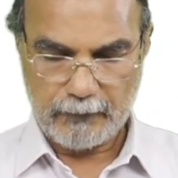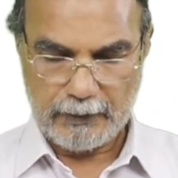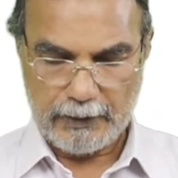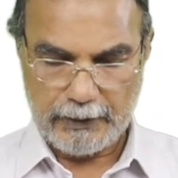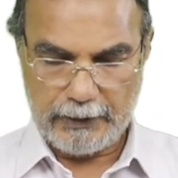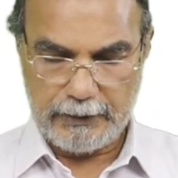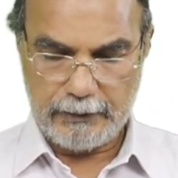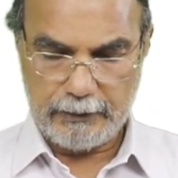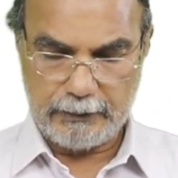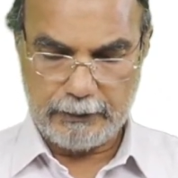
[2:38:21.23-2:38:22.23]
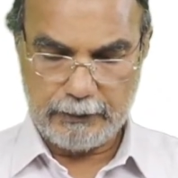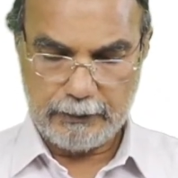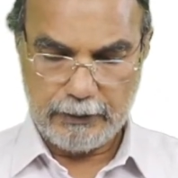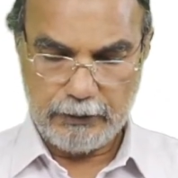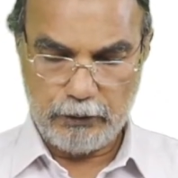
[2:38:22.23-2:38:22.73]
And
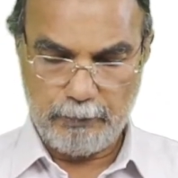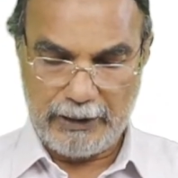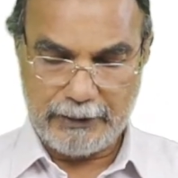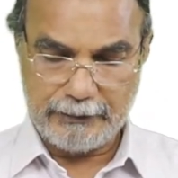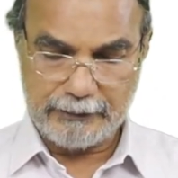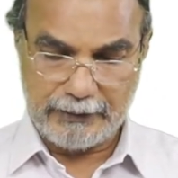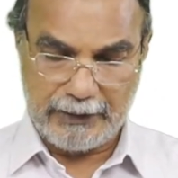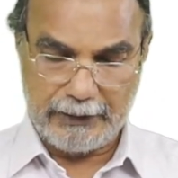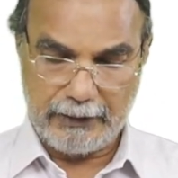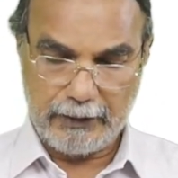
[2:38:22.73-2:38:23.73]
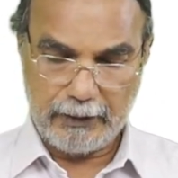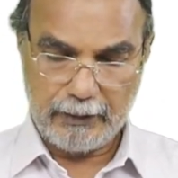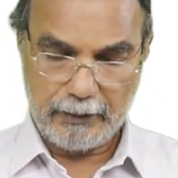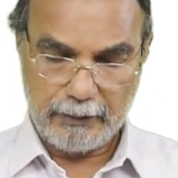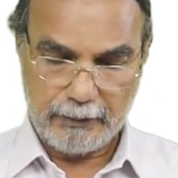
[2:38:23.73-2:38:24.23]
you make it 3.
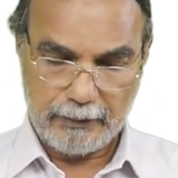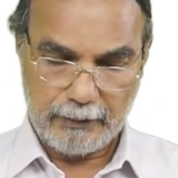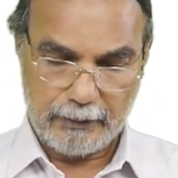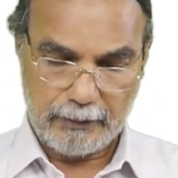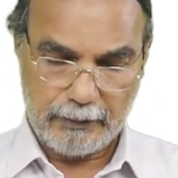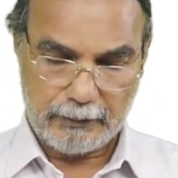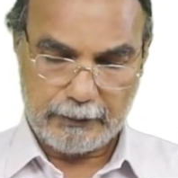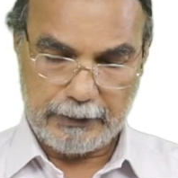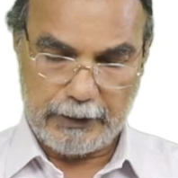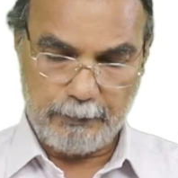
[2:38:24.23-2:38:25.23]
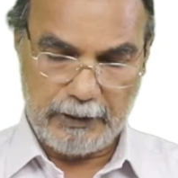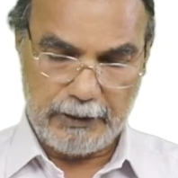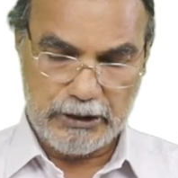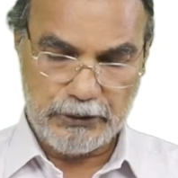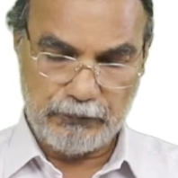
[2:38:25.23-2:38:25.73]
Carbon
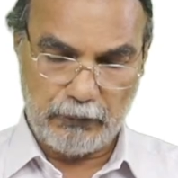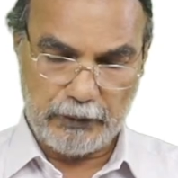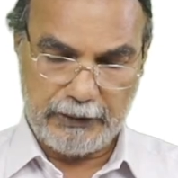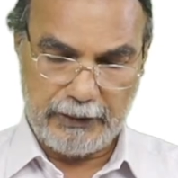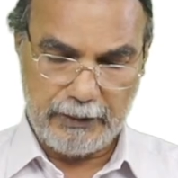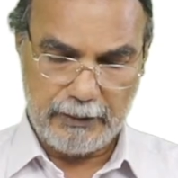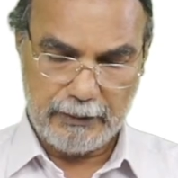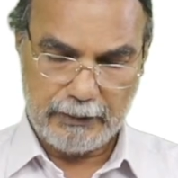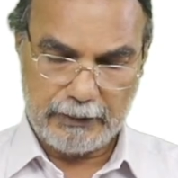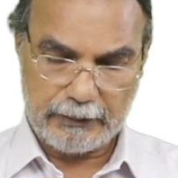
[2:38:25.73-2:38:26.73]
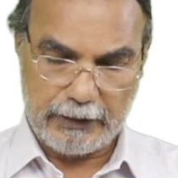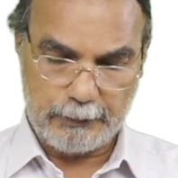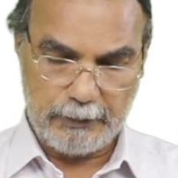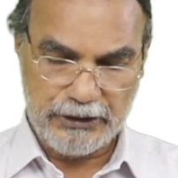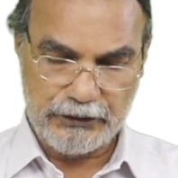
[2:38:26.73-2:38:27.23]
is 4 here and carbon
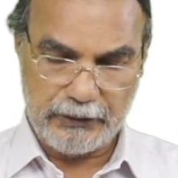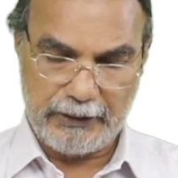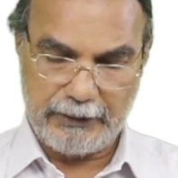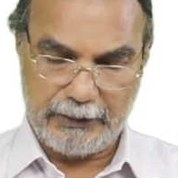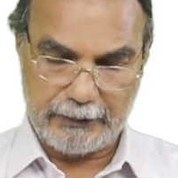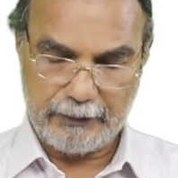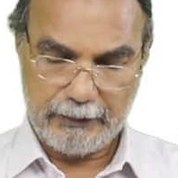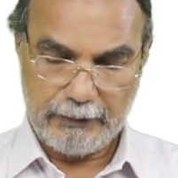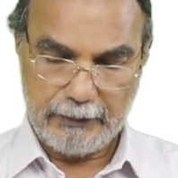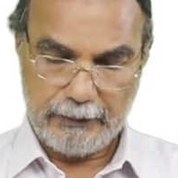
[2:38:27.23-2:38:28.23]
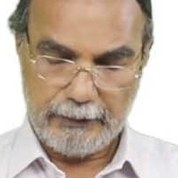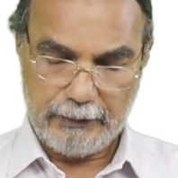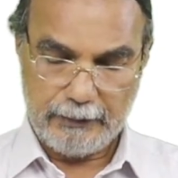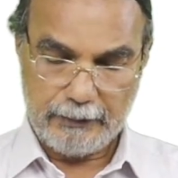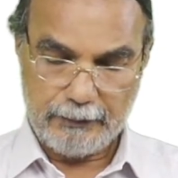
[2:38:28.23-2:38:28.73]
is 3 here.
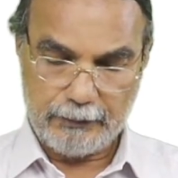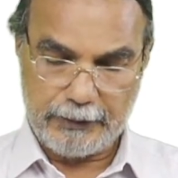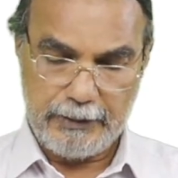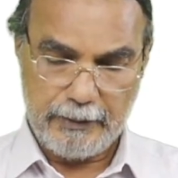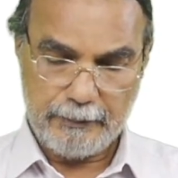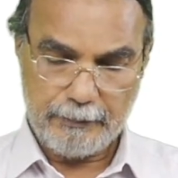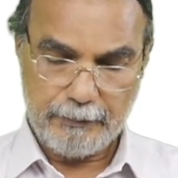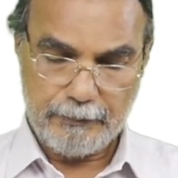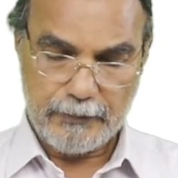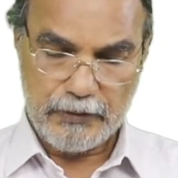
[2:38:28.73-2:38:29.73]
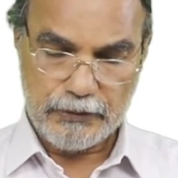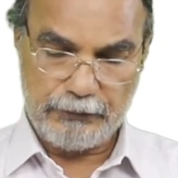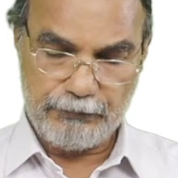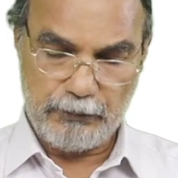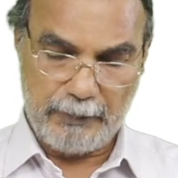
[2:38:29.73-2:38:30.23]
Okay? So if
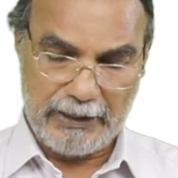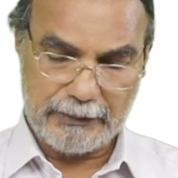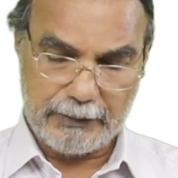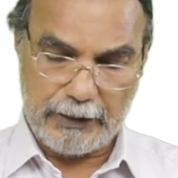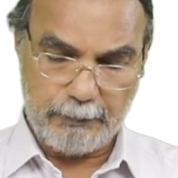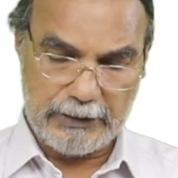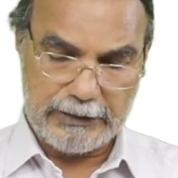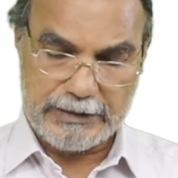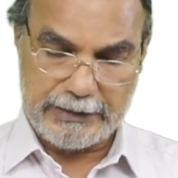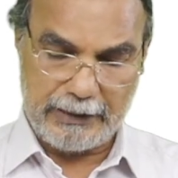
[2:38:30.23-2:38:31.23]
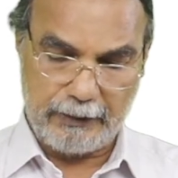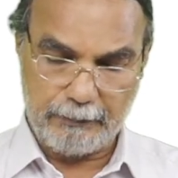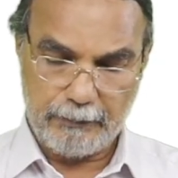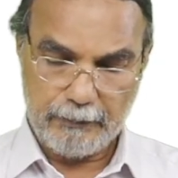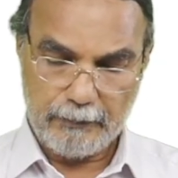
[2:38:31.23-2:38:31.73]
you make the carbon the
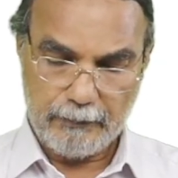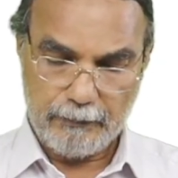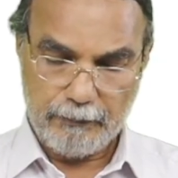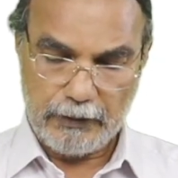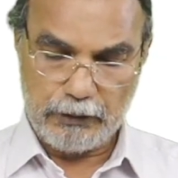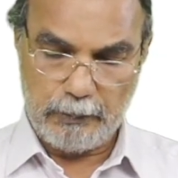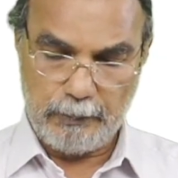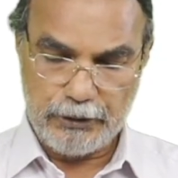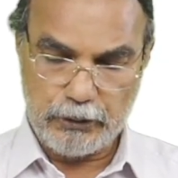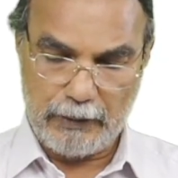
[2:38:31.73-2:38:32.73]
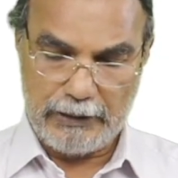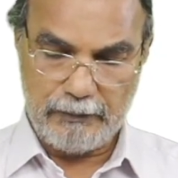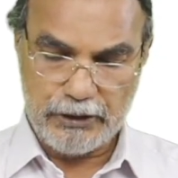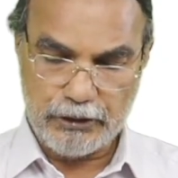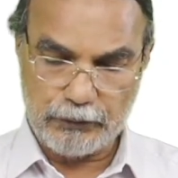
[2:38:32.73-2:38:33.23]
same, it will be
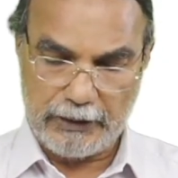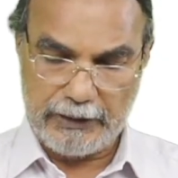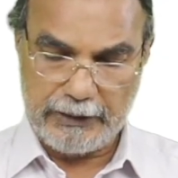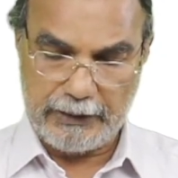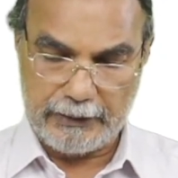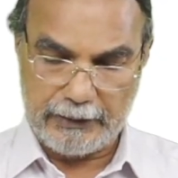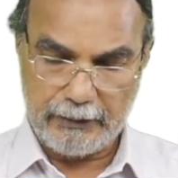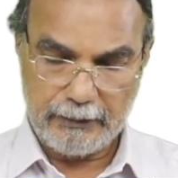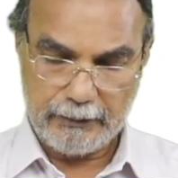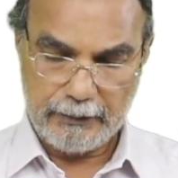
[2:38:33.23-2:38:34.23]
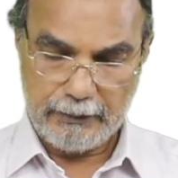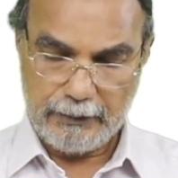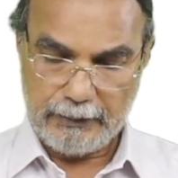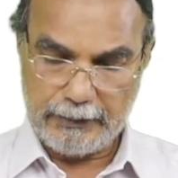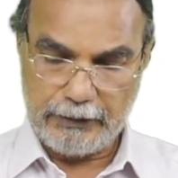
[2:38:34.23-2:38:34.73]
12:3 here
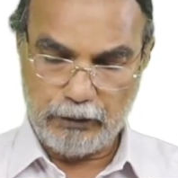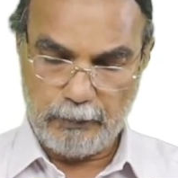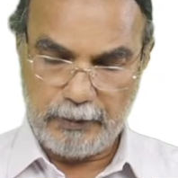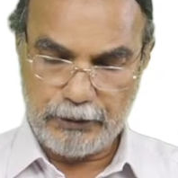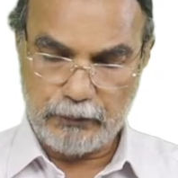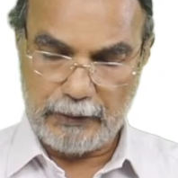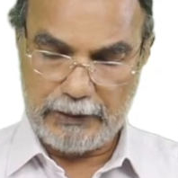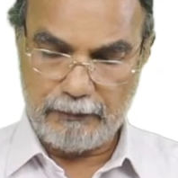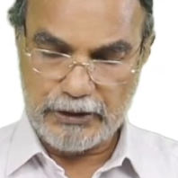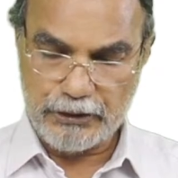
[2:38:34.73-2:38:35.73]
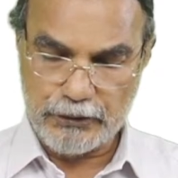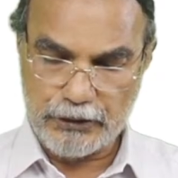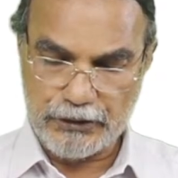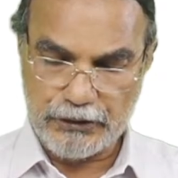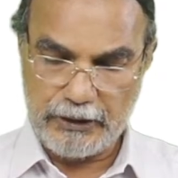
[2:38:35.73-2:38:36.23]
and it will be
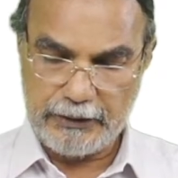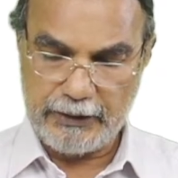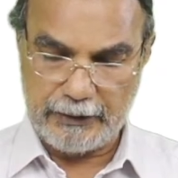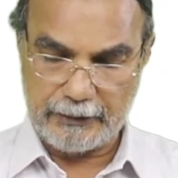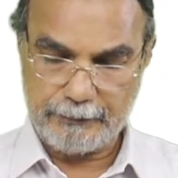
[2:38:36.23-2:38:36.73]
12:16 here.